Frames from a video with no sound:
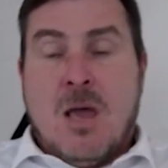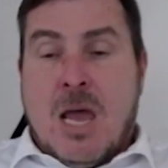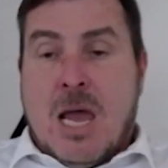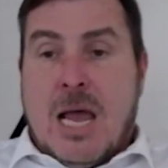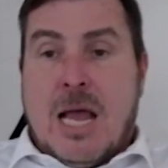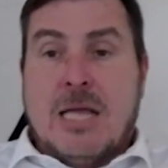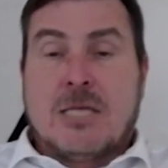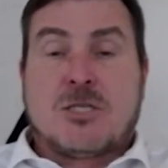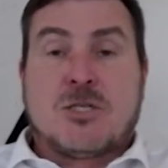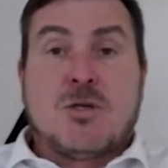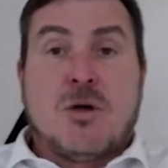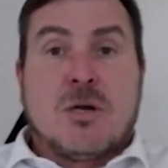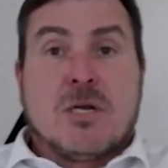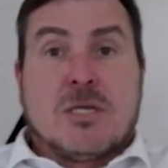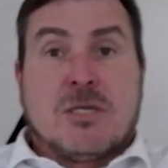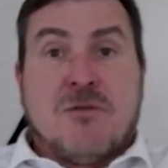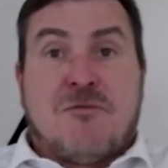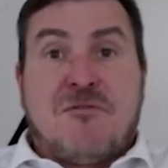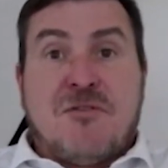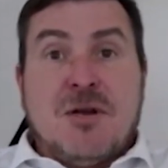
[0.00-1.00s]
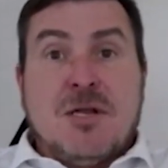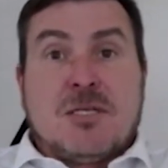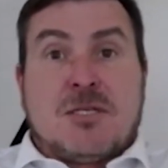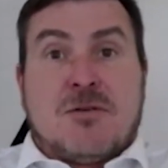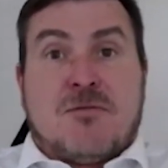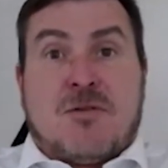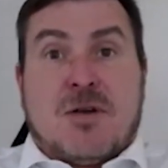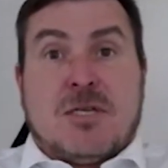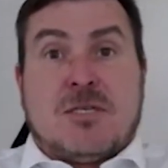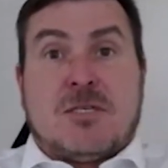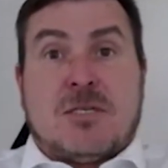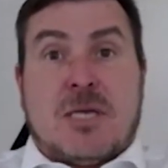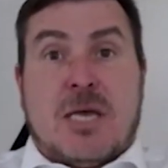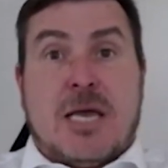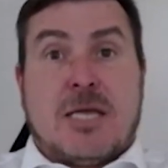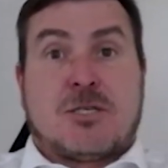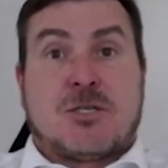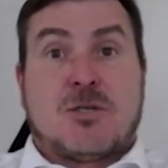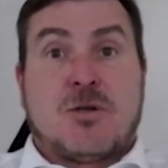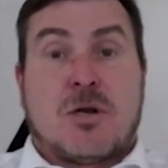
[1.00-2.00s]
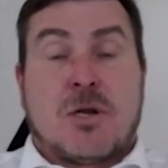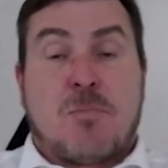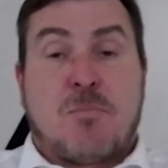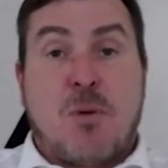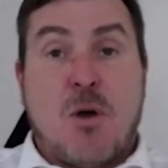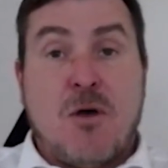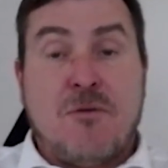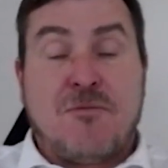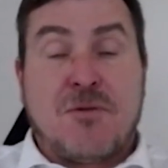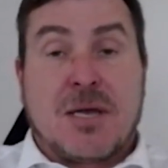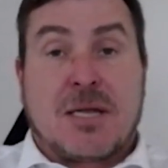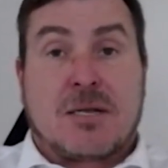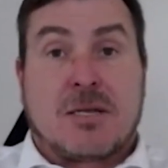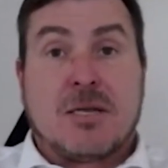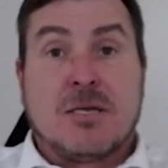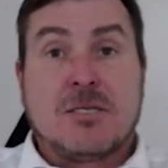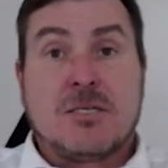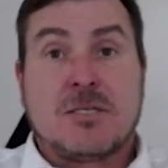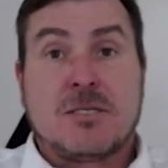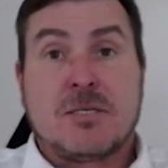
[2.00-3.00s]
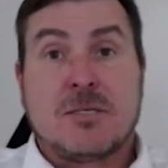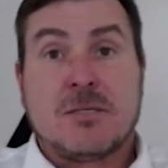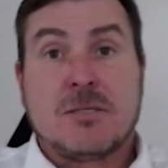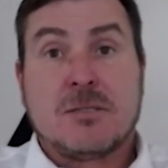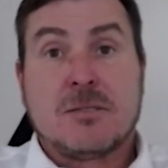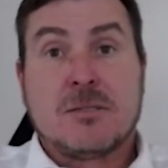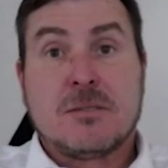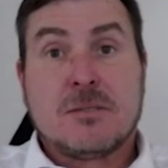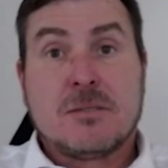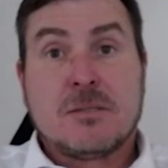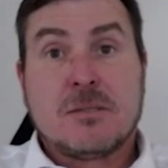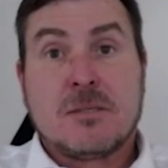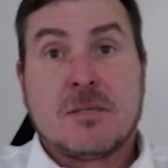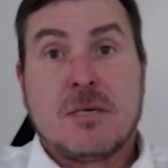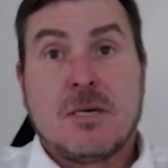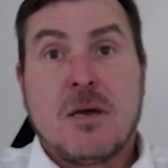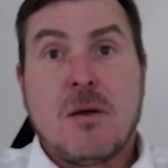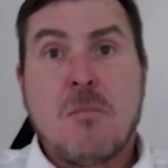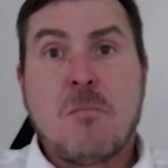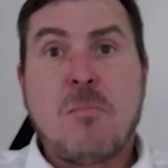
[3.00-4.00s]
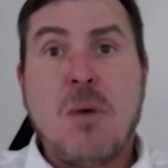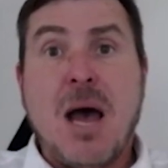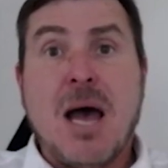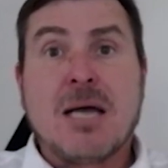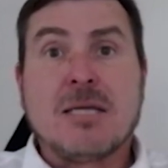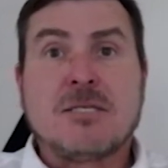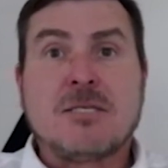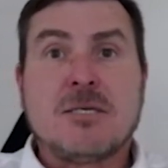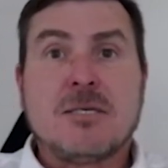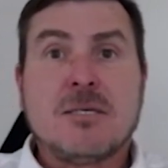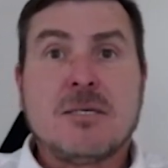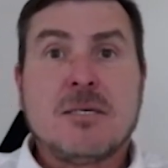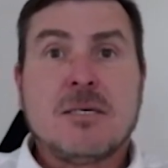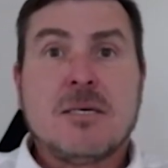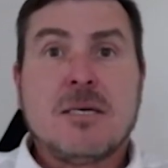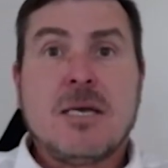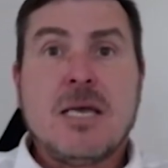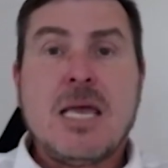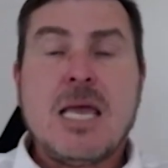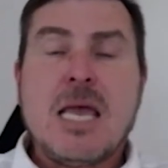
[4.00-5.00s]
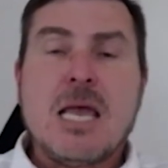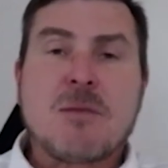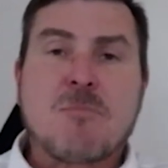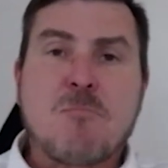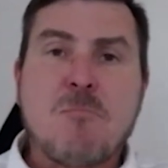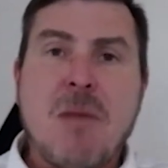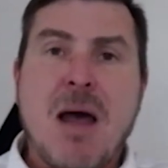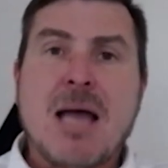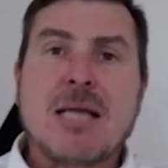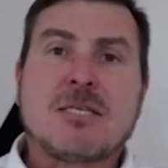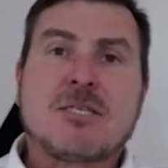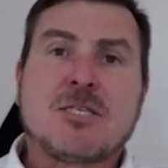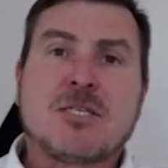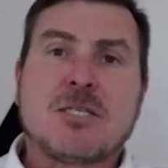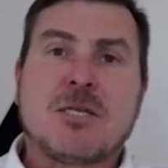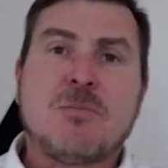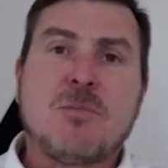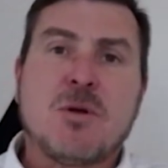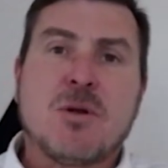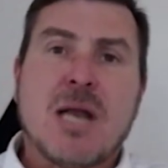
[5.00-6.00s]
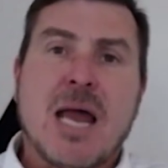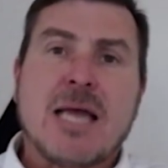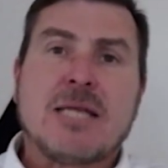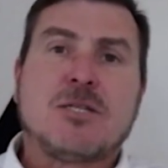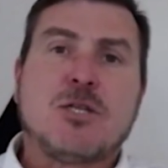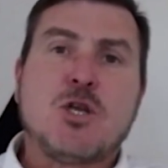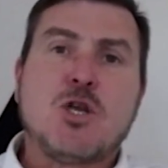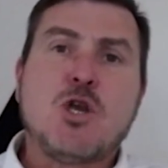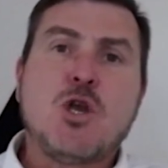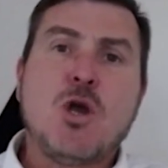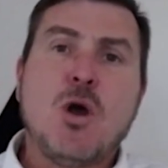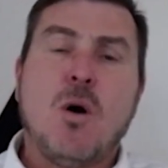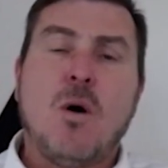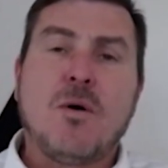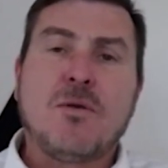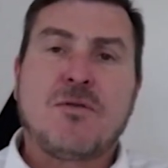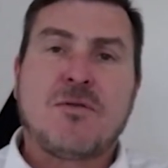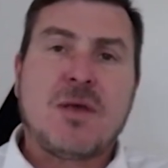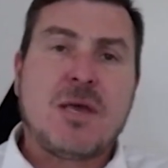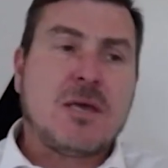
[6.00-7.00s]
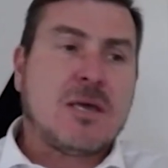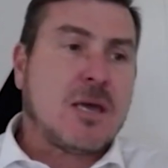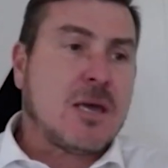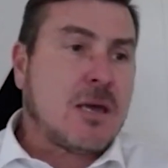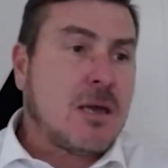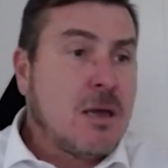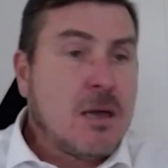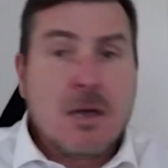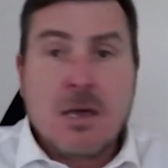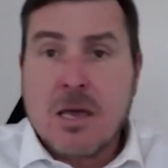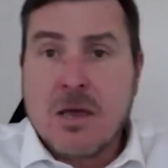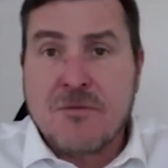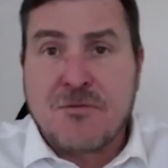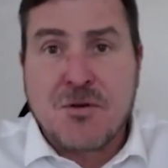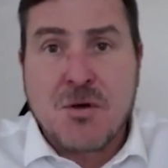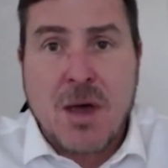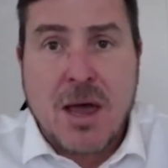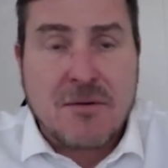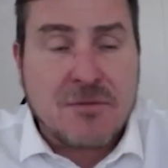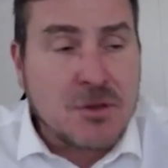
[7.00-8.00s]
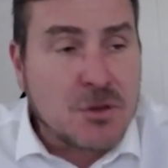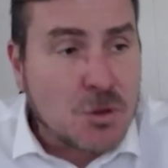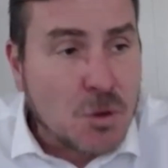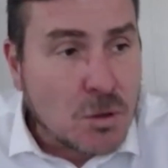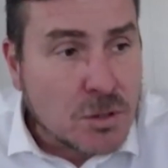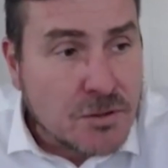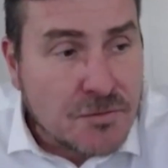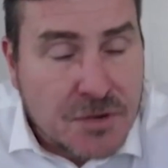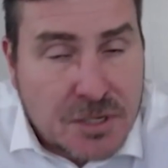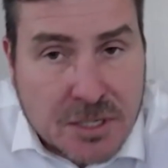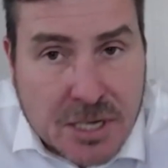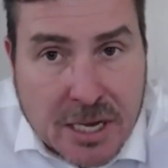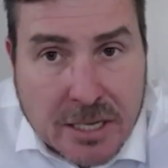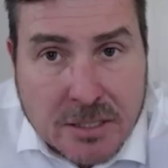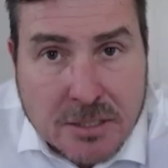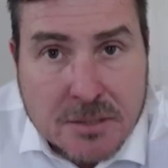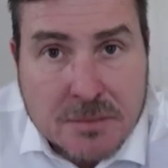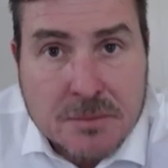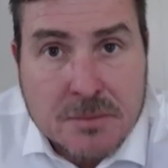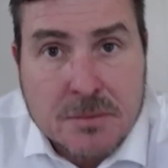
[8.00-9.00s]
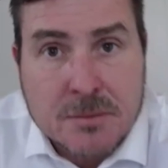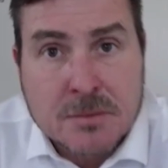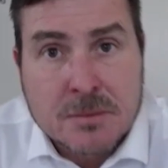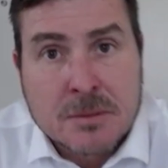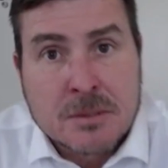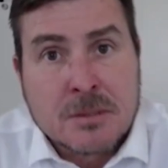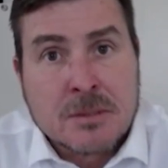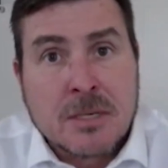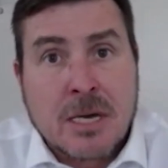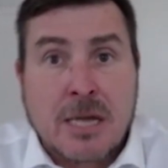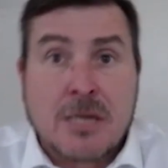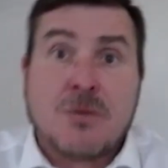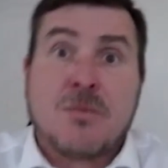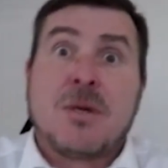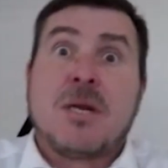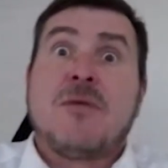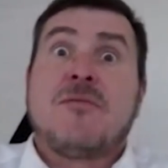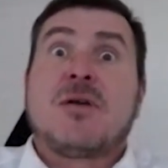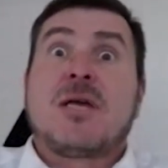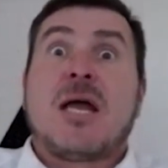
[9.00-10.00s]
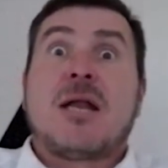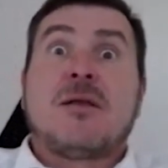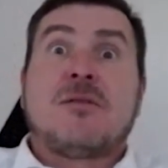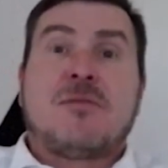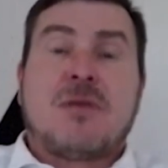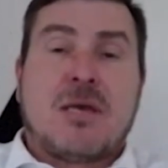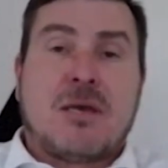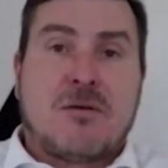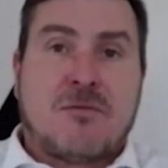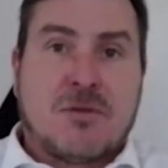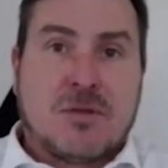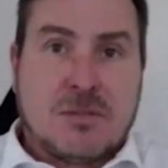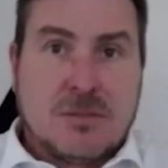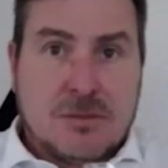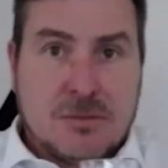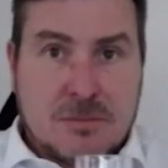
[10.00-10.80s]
It's not a definitive list, it's not a perfect list, but it might stimulate your thinking if you haven't thought of it yet. And you were never going to think of it.